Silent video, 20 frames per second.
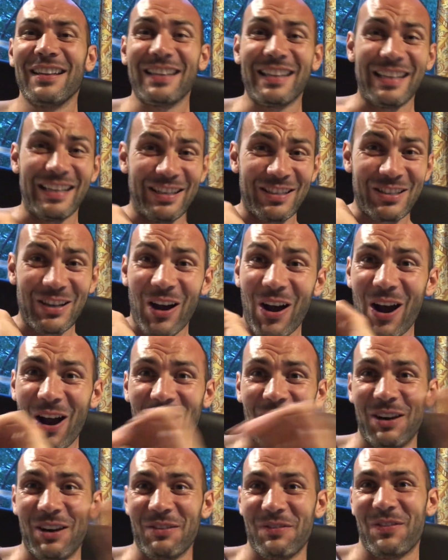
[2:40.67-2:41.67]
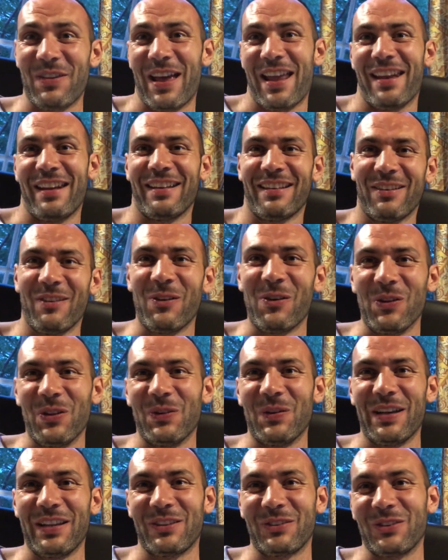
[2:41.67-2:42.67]
the entire event all
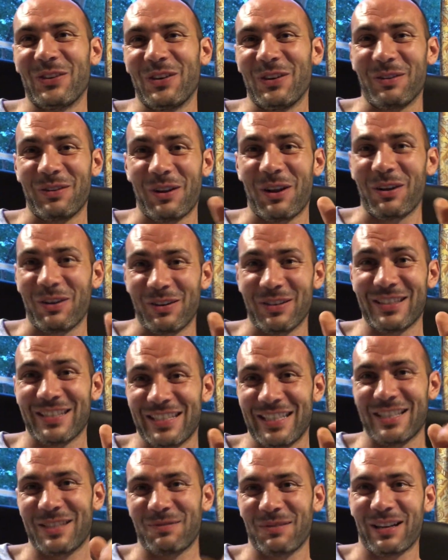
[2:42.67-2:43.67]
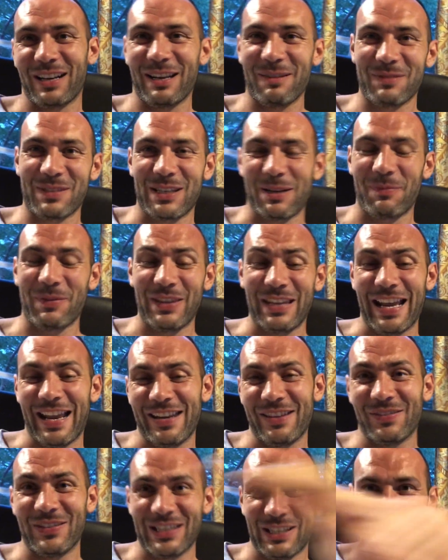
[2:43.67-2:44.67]
the way through. And I'm going to stick some clips up at the
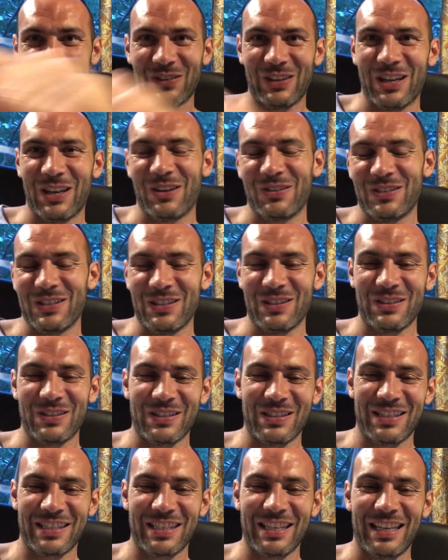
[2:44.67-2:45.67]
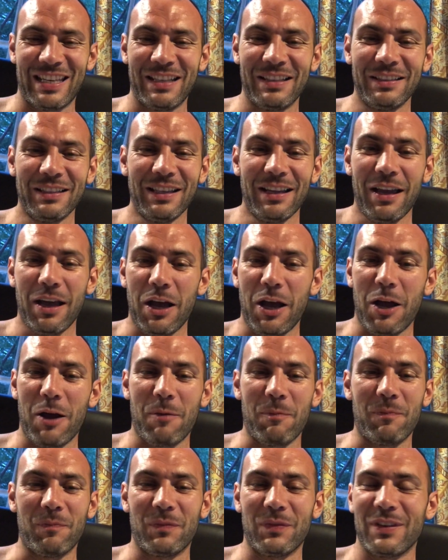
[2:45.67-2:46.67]
end of this video that you can see.
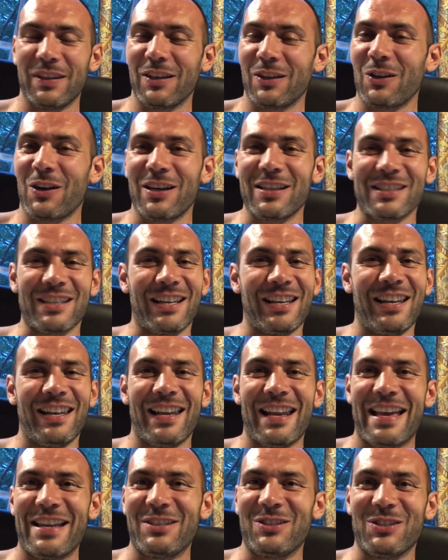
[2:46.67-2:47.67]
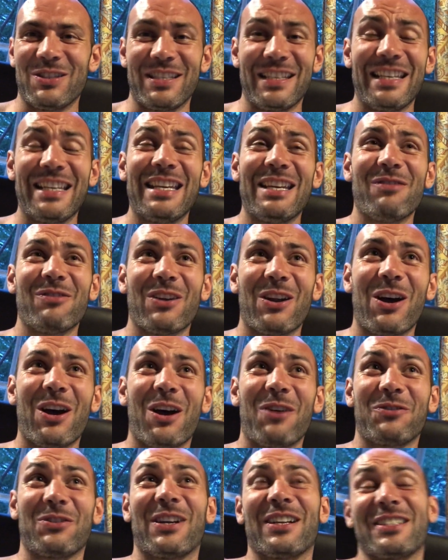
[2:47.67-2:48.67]
The guy's a legend. Even
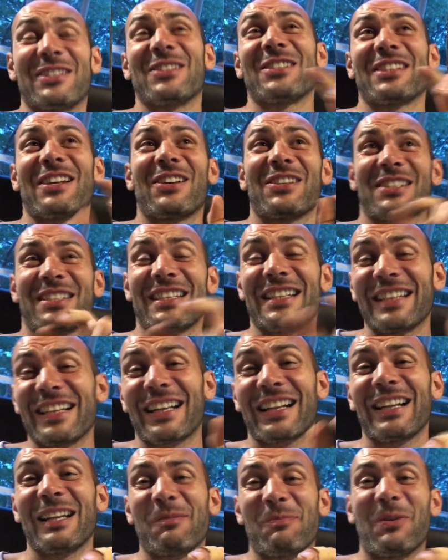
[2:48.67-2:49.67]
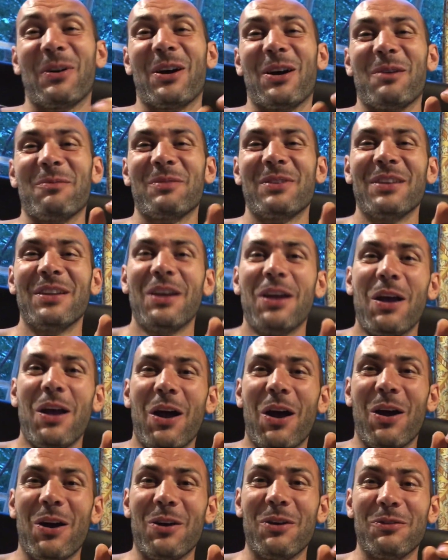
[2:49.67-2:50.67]
after, actually, I'll stick the clip up
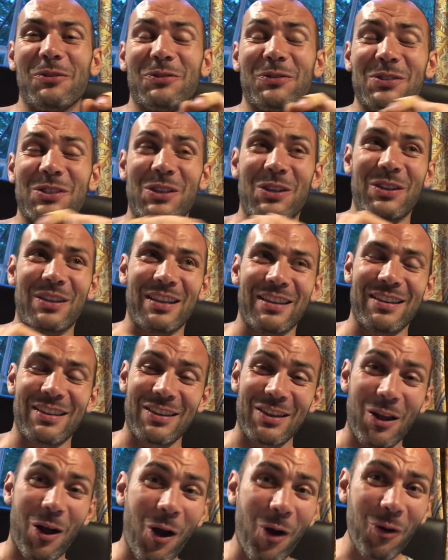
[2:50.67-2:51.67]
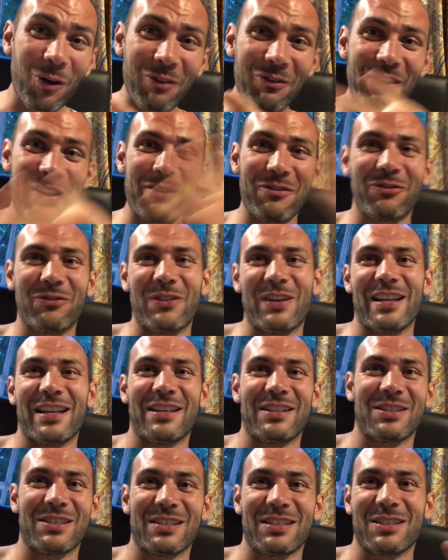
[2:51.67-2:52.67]
of, so the whole event had
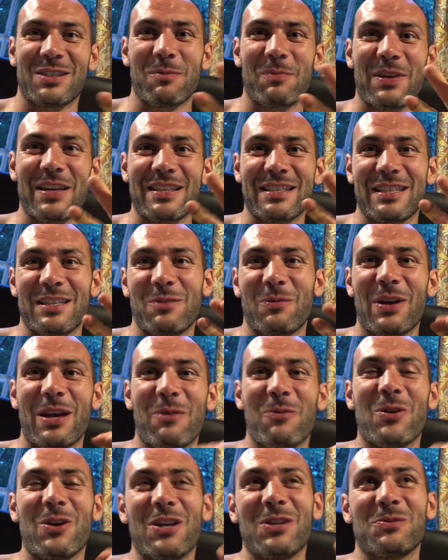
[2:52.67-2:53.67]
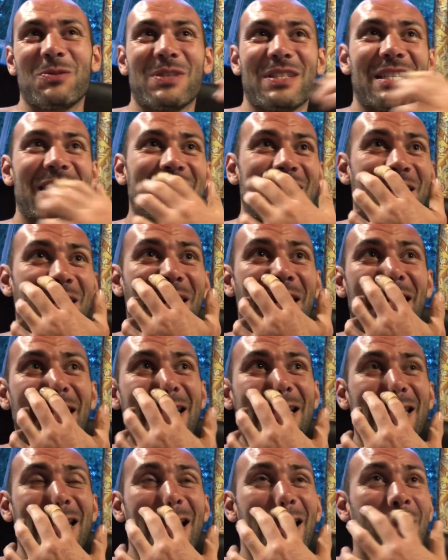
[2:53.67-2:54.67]
finished. So basically the way it worked was these
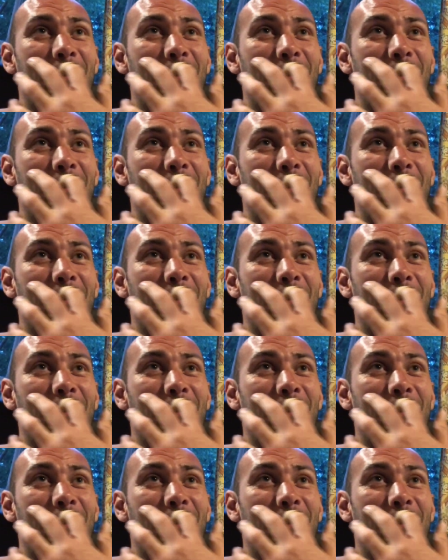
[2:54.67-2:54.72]
guys,